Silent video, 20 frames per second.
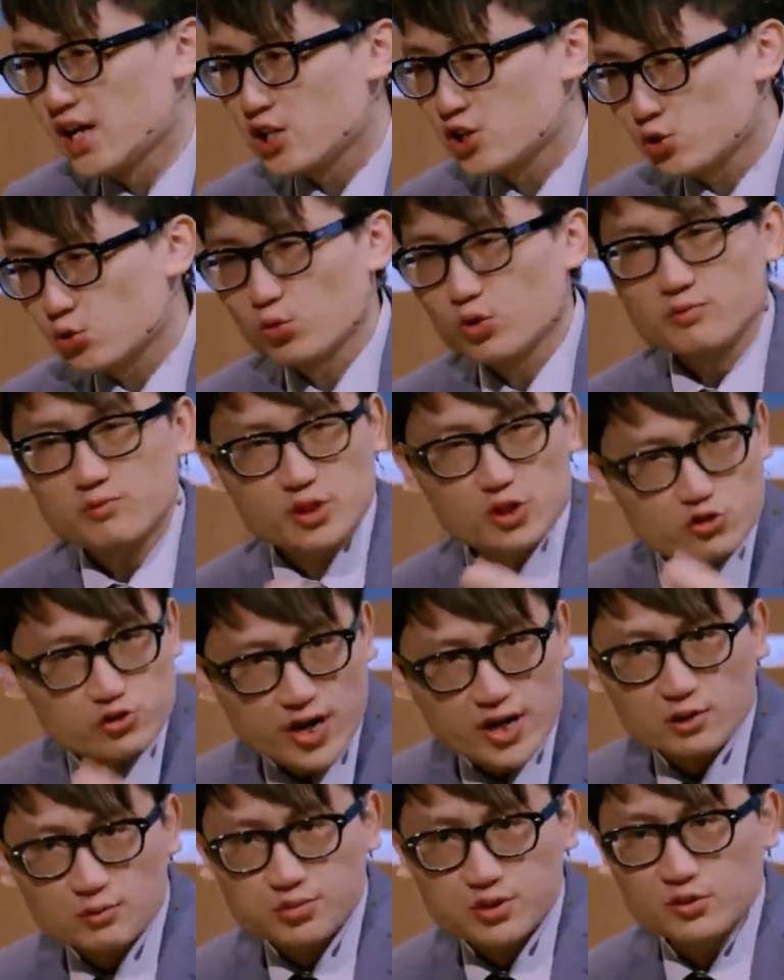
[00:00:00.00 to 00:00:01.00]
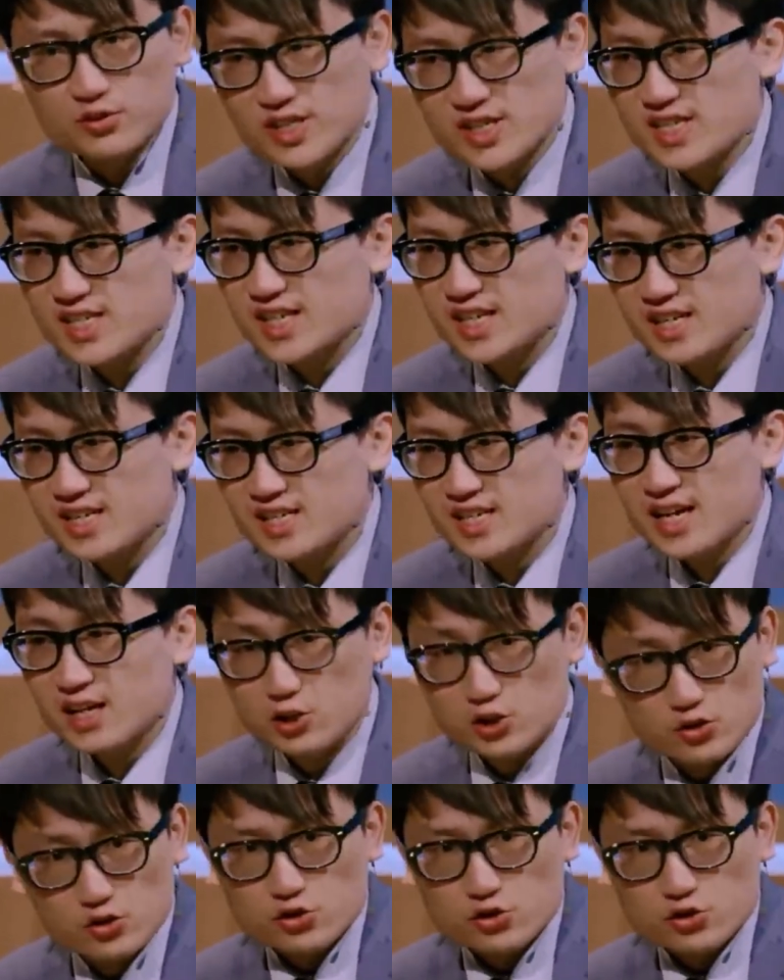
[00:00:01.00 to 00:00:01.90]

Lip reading: So we've been trying to protest against that.